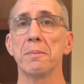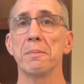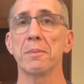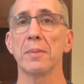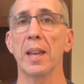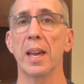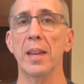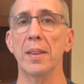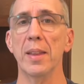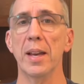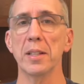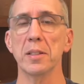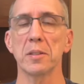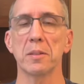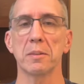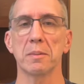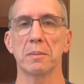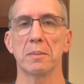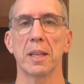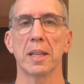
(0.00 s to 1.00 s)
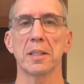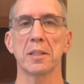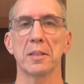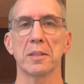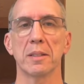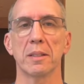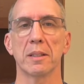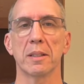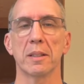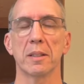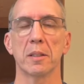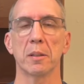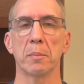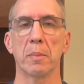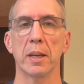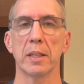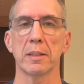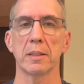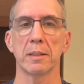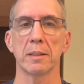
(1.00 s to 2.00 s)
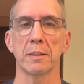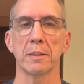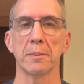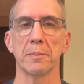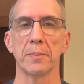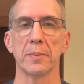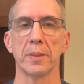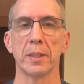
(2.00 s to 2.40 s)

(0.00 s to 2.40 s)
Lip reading: And that's the buses.